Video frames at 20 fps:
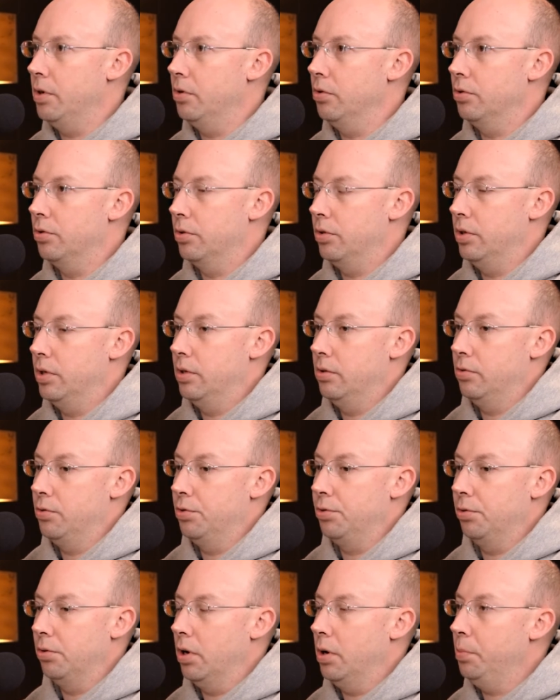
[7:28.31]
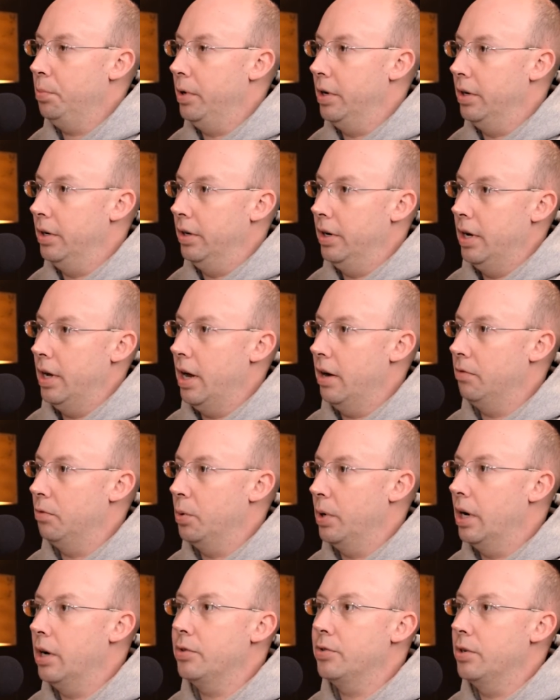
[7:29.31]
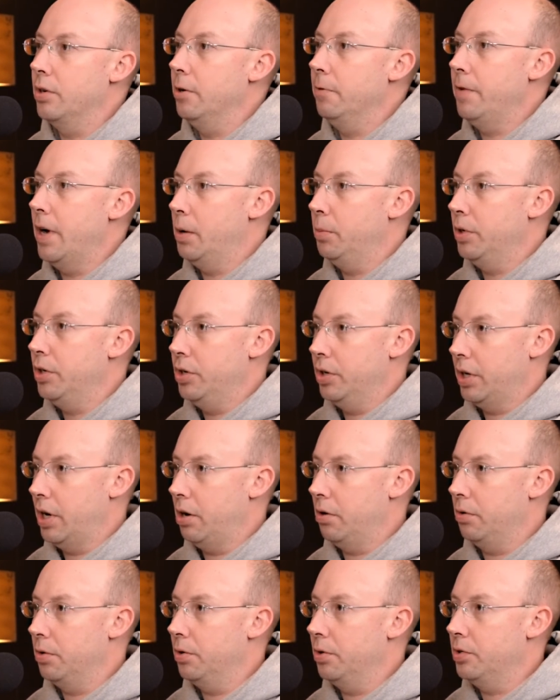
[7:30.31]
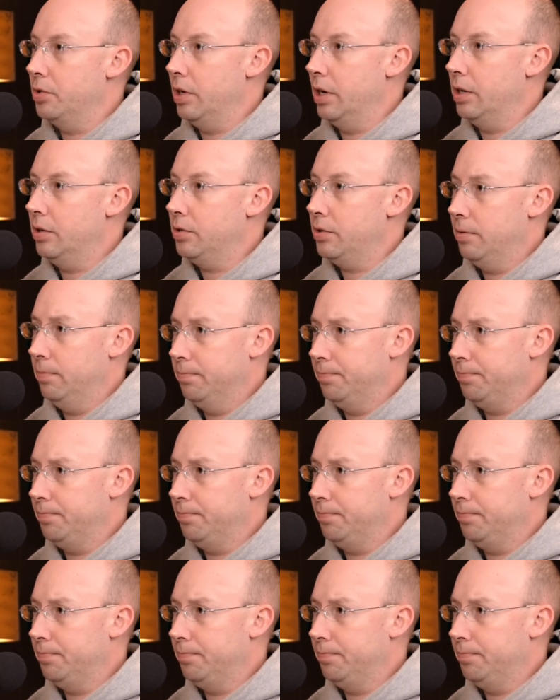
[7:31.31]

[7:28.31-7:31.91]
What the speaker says: you grew up and everyone else in your family took care of those things.